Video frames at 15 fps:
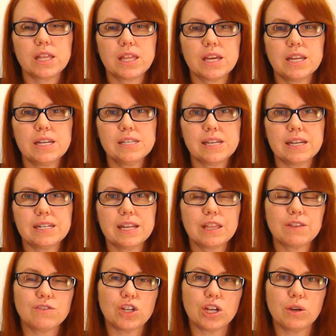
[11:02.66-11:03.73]
I think it is,
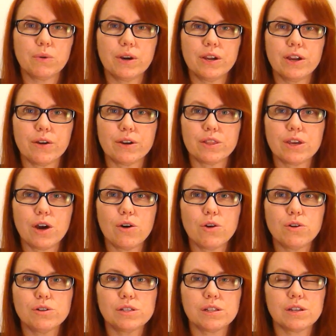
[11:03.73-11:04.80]
18th of January, going to the Gold
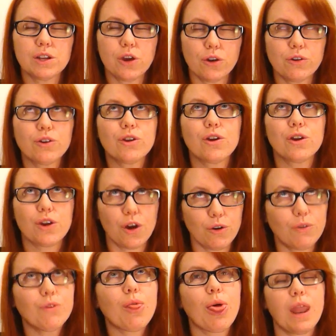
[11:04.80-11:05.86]
Coast, going
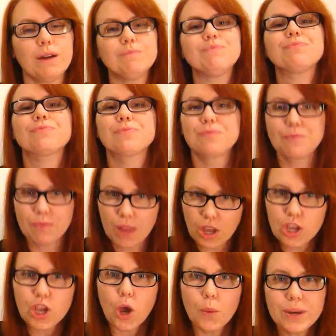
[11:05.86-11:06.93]
to
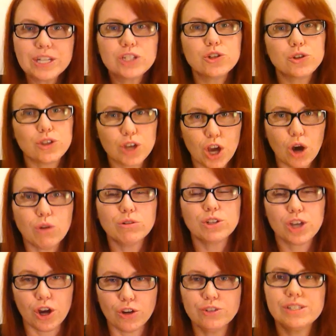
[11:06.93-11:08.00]
the
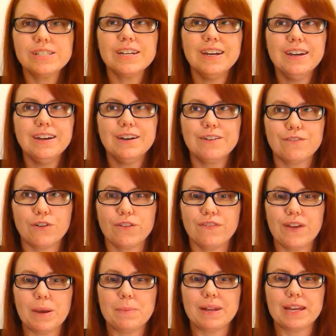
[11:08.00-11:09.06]
Gold Coast for a
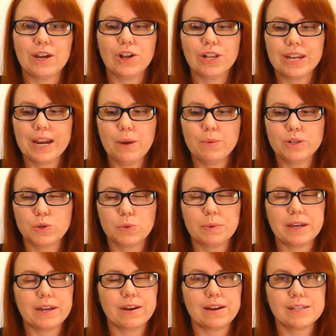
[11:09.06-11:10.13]
family holiday, which will
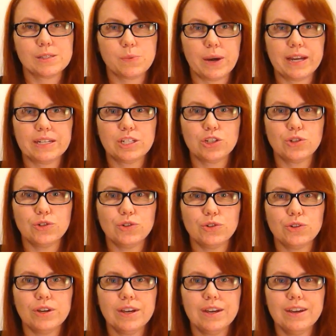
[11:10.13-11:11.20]
be a nice way
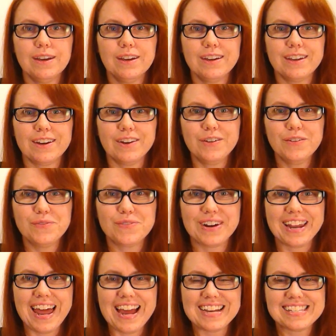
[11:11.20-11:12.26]
to,
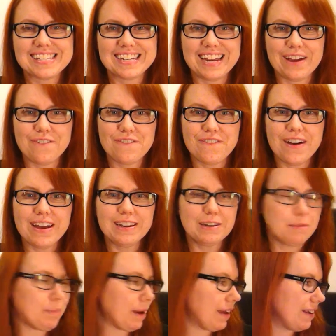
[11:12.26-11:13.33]
relax and have
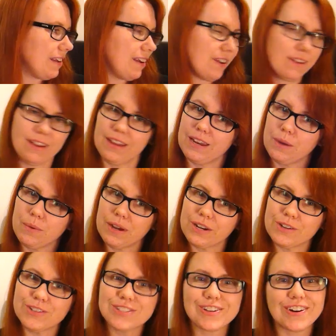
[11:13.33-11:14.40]
fun. But, anyone
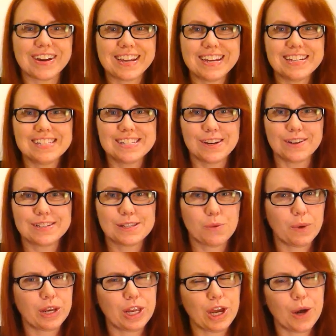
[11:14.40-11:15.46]
who's got kids knows
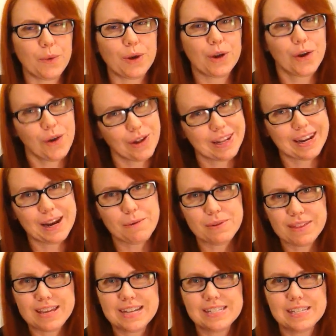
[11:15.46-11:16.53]
that when you go on holiday
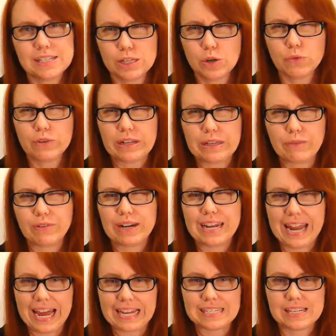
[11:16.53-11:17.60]
with kids, it's not really
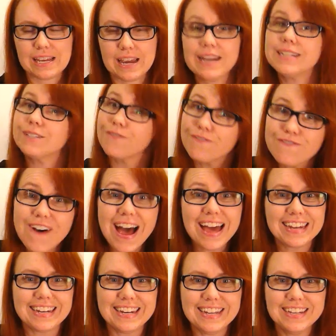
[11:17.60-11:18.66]
relaxing. It's
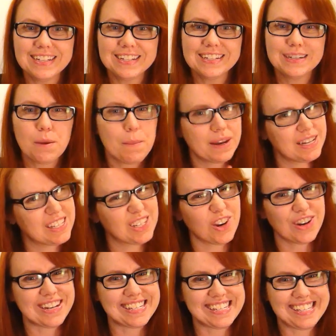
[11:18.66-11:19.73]
fun, but it's
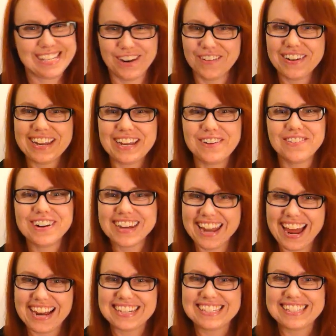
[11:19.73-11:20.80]
not necessarily
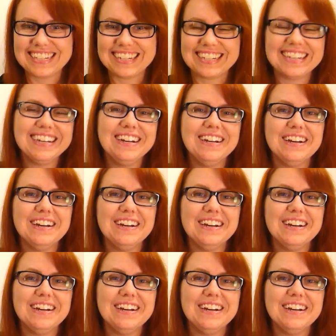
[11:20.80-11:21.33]
relaxing.